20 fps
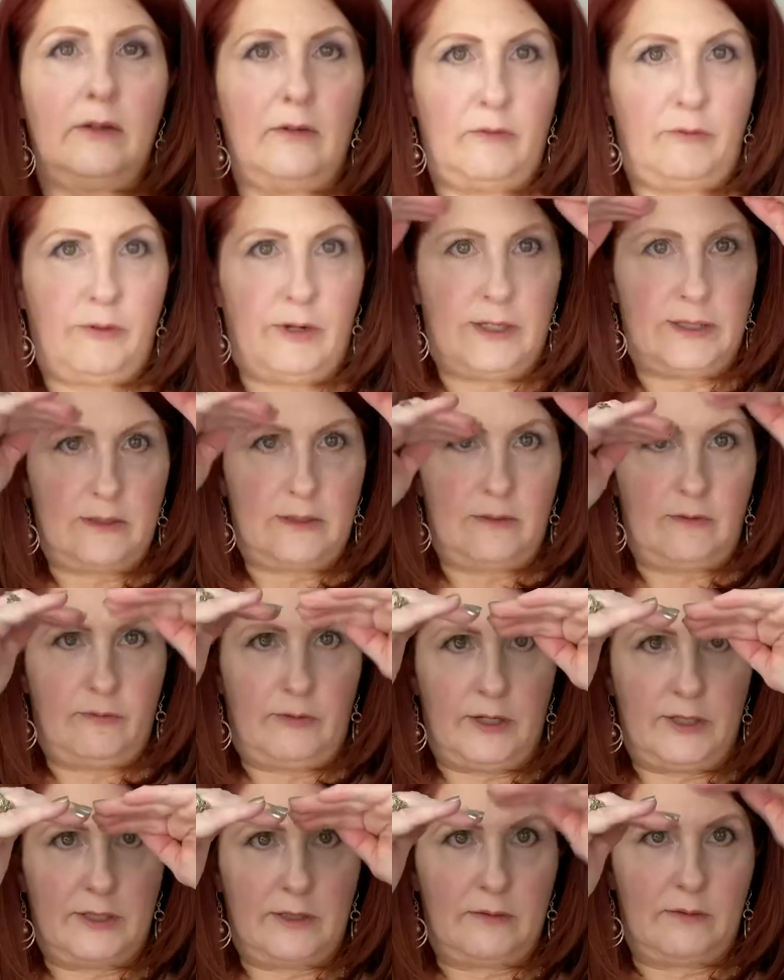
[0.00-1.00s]
Front
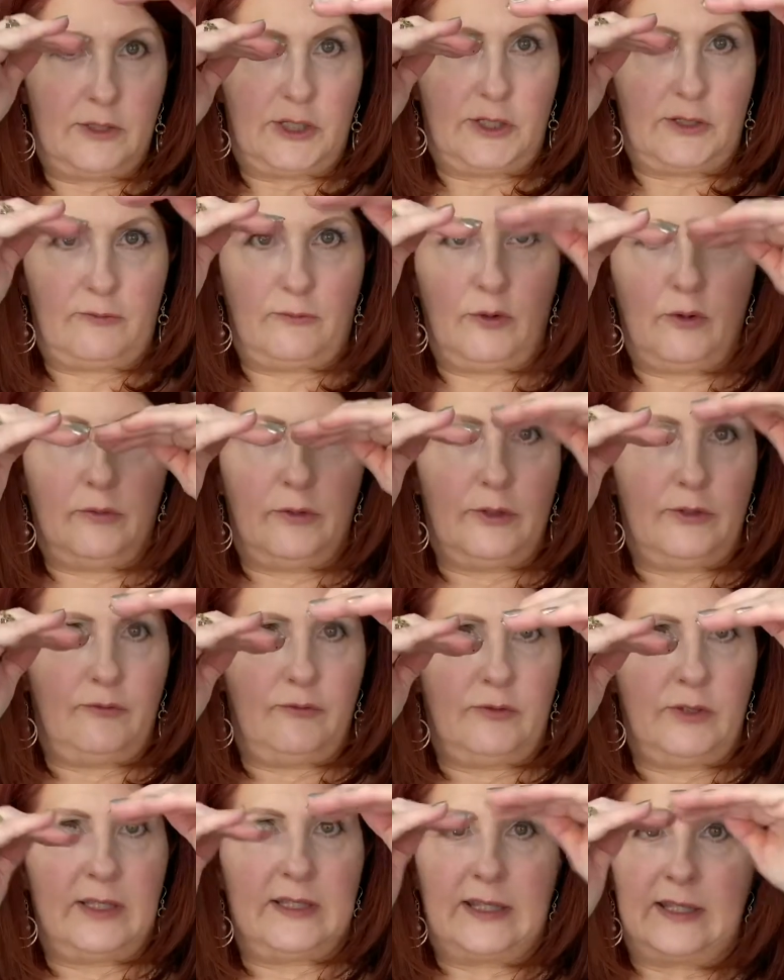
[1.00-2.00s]
and just forwards,
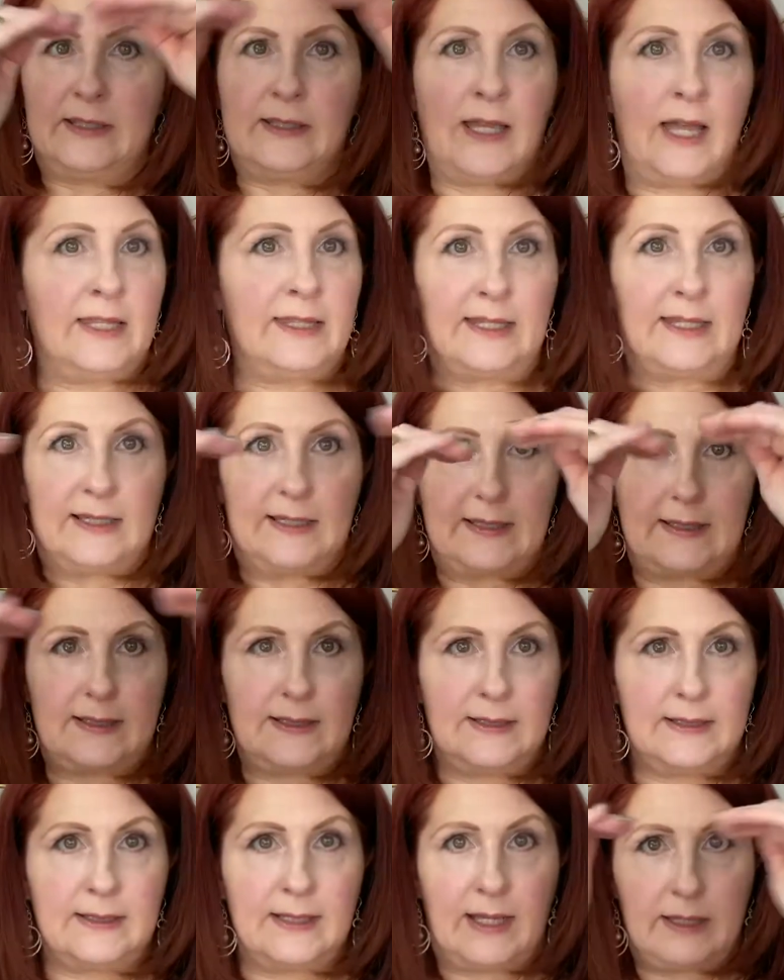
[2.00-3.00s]
not this,
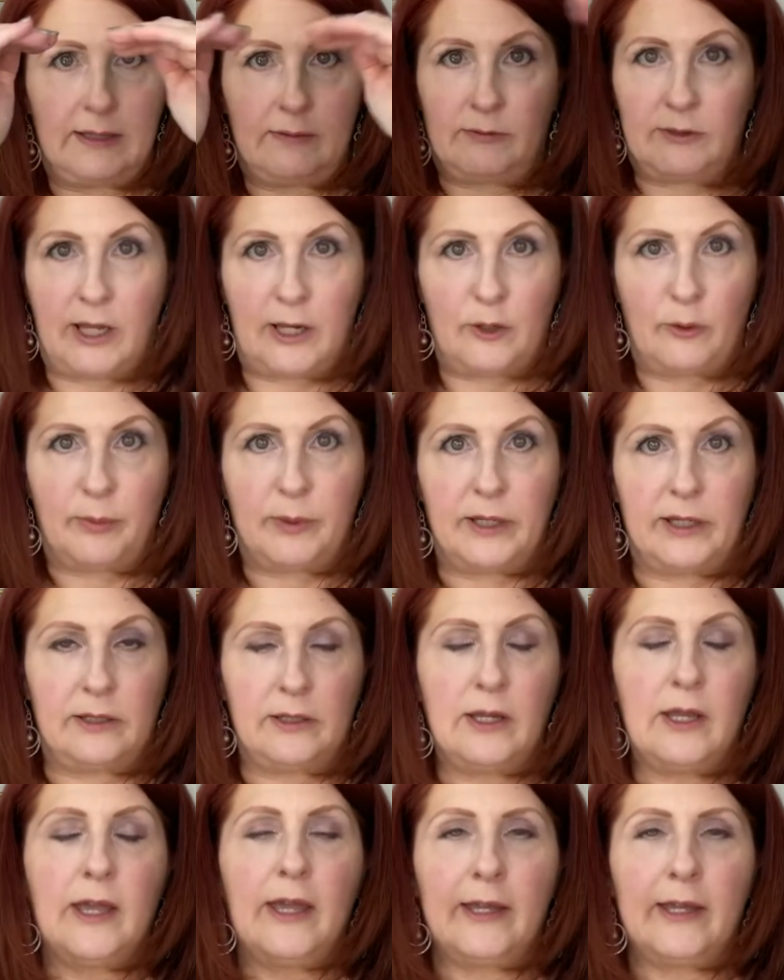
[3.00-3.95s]
we're not opening.